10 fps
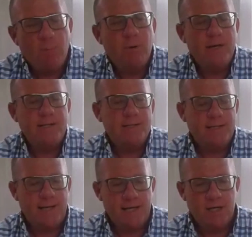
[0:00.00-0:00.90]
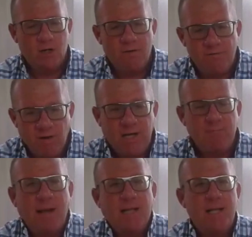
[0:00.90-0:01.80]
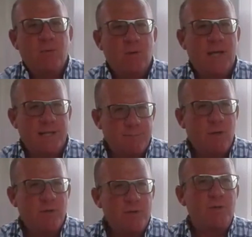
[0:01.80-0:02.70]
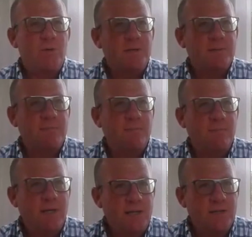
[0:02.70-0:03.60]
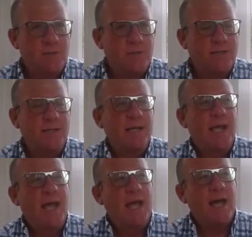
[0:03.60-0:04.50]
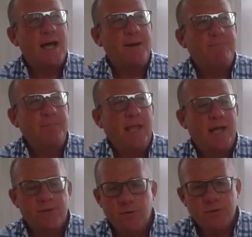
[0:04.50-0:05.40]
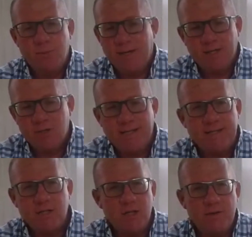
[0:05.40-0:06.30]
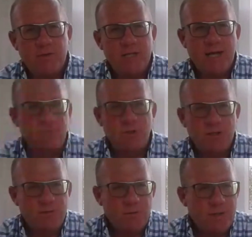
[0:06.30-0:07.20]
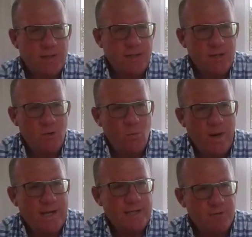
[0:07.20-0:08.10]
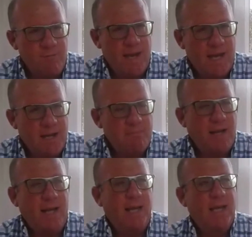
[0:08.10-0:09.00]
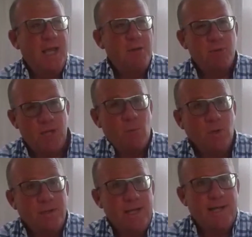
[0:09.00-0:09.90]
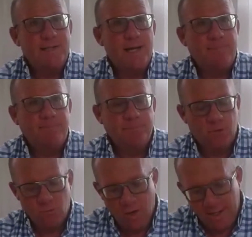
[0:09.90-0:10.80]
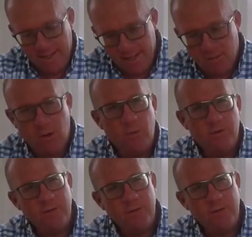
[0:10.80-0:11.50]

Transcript: operators in Kenya are fundamentally reliant upon the tourism industry. Um, and of course, we can transition over time to different ways of making money. But that will take time. Right now, what we're